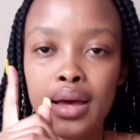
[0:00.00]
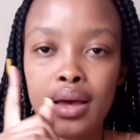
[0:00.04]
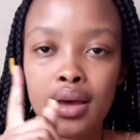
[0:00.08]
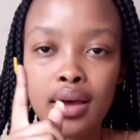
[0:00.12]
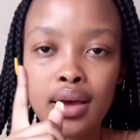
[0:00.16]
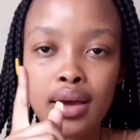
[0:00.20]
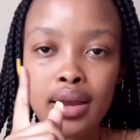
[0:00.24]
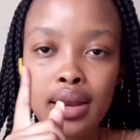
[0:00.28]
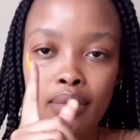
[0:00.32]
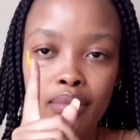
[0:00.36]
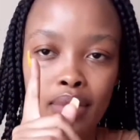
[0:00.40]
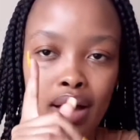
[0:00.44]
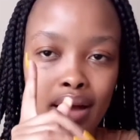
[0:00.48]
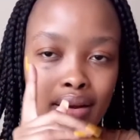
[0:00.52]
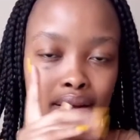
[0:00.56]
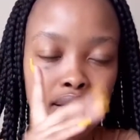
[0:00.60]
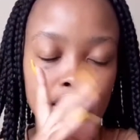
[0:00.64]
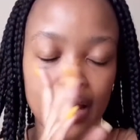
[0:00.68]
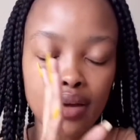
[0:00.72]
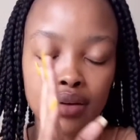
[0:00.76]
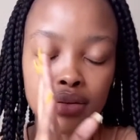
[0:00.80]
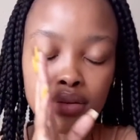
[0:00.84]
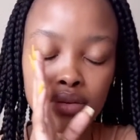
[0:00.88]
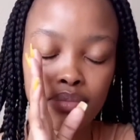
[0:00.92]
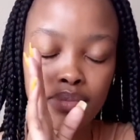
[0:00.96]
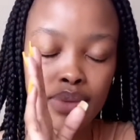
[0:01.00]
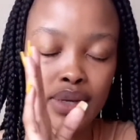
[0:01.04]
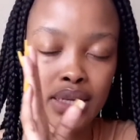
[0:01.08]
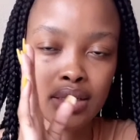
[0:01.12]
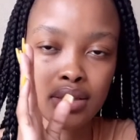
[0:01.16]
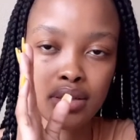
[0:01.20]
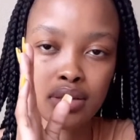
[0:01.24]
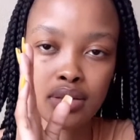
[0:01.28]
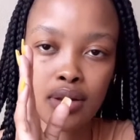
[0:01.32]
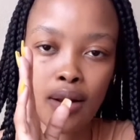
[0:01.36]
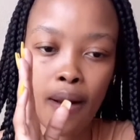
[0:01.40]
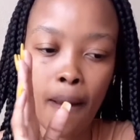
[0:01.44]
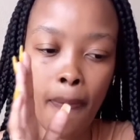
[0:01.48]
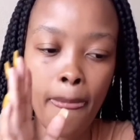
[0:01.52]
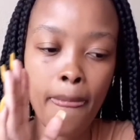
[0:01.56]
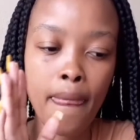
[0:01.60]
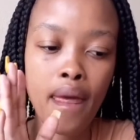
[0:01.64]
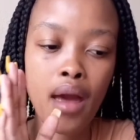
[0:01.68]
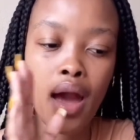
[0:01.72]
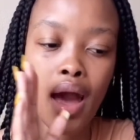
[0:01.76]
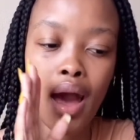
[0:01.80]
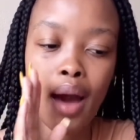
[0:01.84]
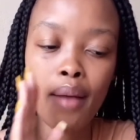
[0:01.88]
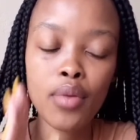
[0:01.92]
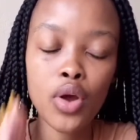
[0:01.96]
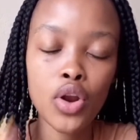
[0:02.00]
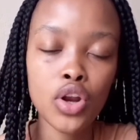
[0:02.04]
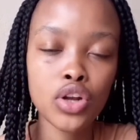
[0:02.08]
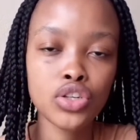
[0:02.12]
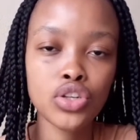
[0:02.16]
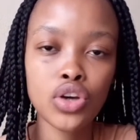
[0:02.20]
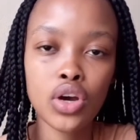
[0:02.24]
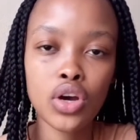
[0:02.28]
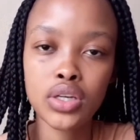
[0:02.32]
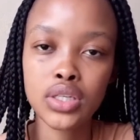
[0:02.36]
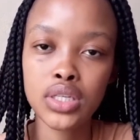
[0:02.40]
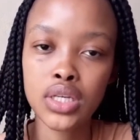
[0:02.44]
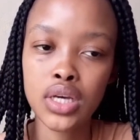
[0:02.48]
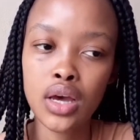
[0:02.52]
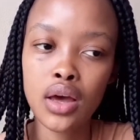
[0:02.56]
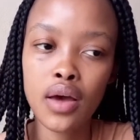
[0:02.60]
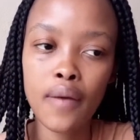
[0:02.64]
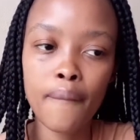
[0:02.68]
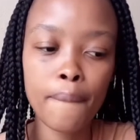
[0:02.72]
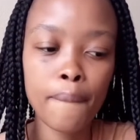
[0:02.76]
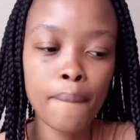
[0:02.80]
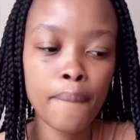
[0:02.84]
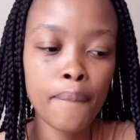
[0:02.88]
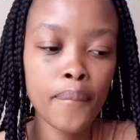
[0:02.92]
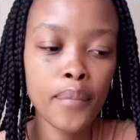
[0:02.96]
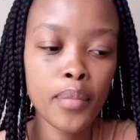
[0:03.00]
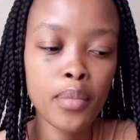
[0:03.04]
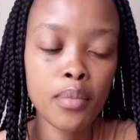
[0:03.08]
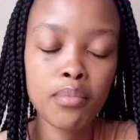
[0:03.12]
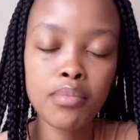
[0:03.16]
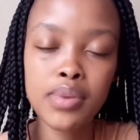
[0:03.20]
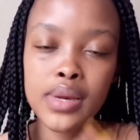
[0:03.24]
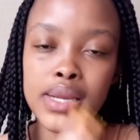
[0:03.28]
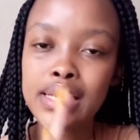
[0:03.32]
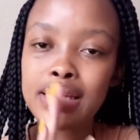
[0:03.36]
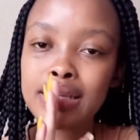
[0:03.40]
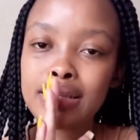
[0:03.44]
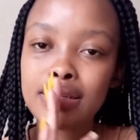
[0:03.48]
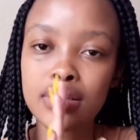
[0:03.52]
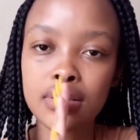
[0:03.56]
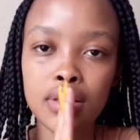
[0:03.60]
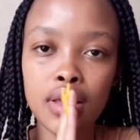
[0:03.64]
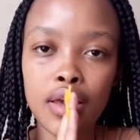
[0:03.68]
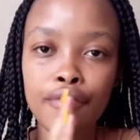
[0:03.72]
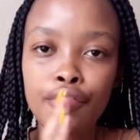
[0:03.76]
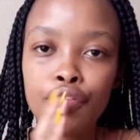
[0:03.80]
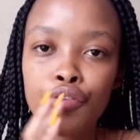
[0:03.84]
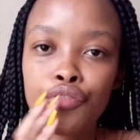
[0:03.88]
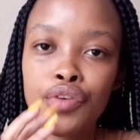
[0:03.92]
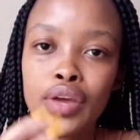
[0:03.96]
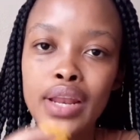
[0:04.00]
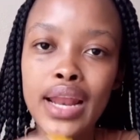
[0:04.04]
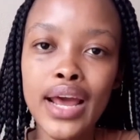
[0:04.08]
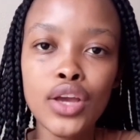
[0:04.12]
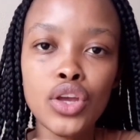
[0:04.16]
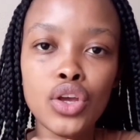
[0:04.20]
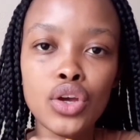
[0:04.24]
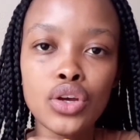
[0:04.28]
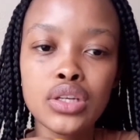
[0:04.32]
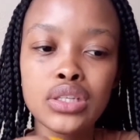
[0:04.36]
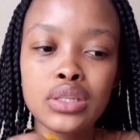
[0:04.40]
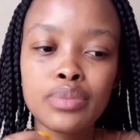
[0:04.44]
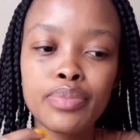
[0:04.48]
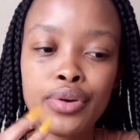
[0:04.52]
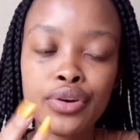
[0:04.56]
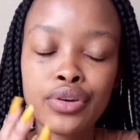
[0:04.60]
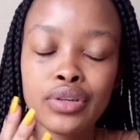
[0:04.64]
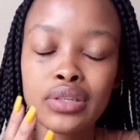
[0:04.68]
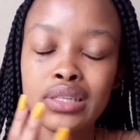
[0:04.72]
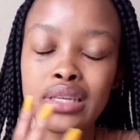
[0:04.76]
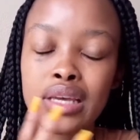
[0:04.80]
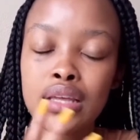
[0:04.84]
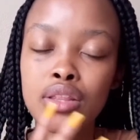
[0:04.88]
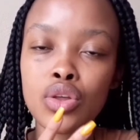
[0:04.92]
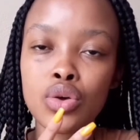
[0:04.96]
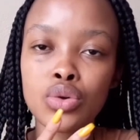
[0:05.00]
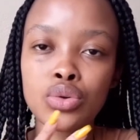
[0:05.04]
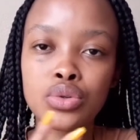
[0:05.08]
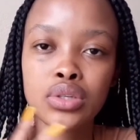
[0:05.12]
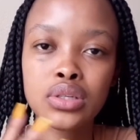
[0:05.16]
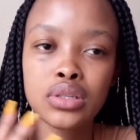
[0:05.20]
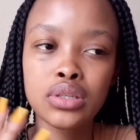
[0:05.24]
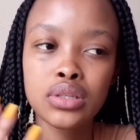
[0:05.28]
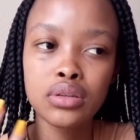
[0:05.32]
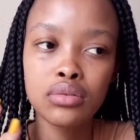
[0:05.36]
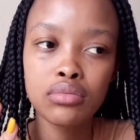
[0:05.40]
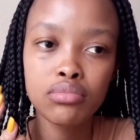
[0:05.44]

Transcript: And I'm like, please, I'm not a doctor. Please, if you feel like you're experiencing those